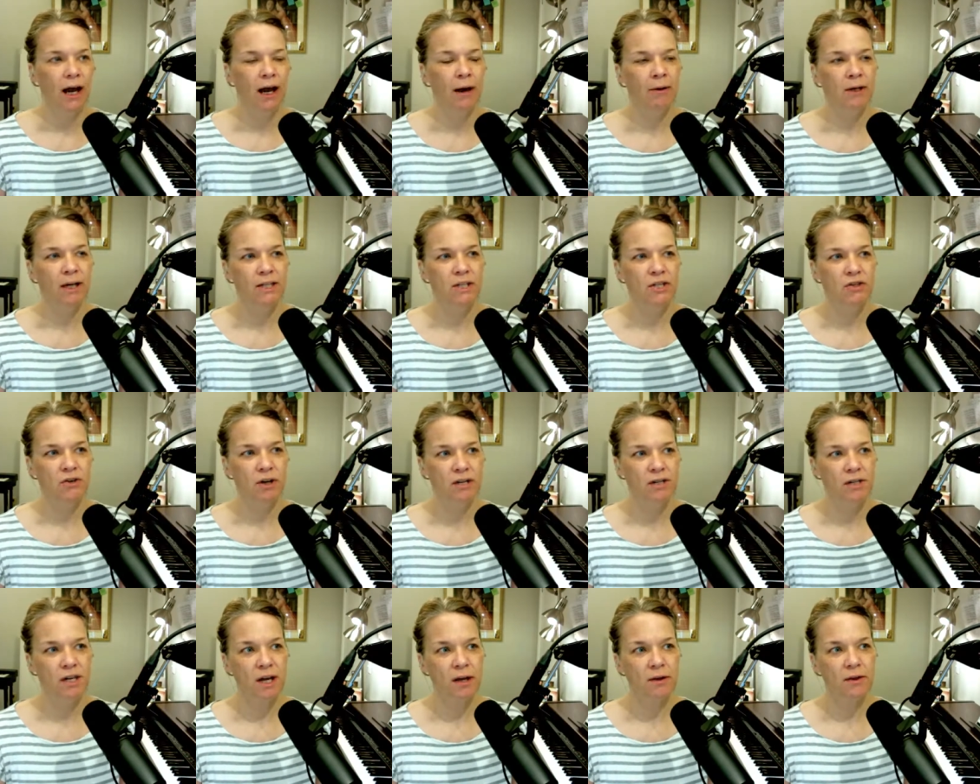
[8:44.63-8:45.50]
I would get
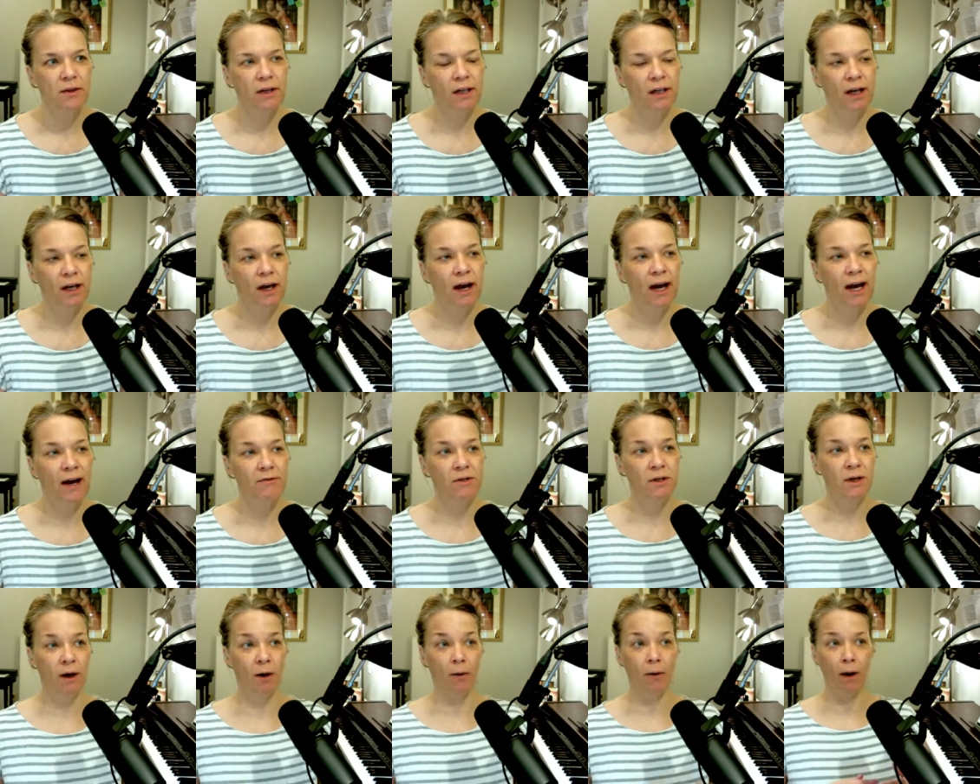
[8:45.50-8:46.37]
stressed out thinking I have
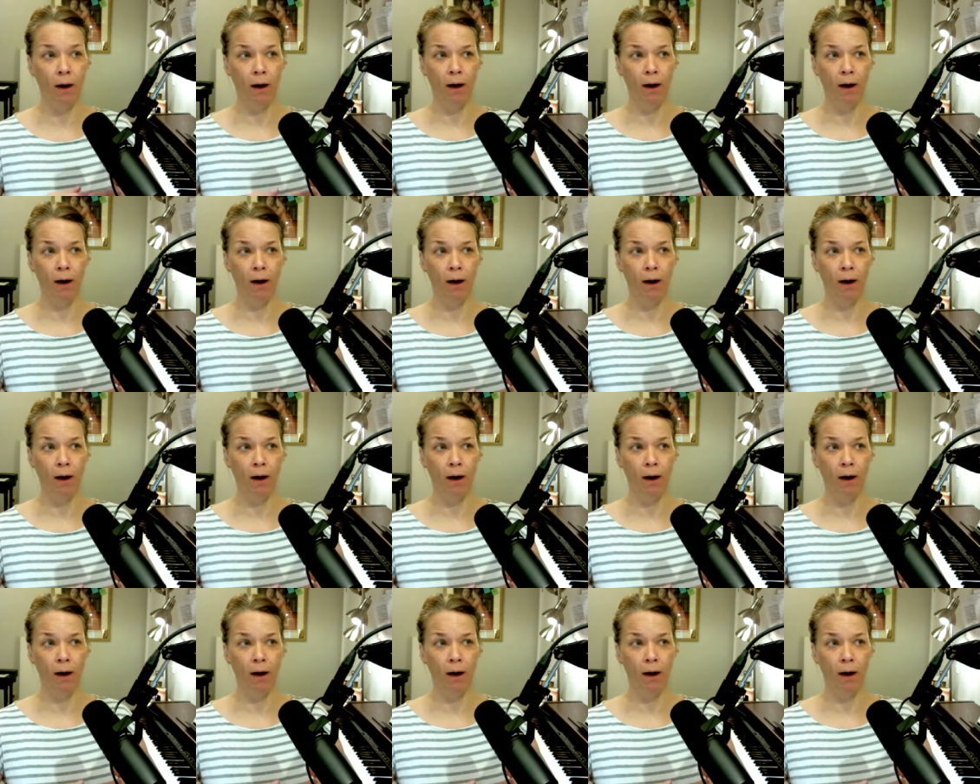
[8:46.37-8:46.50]
to go.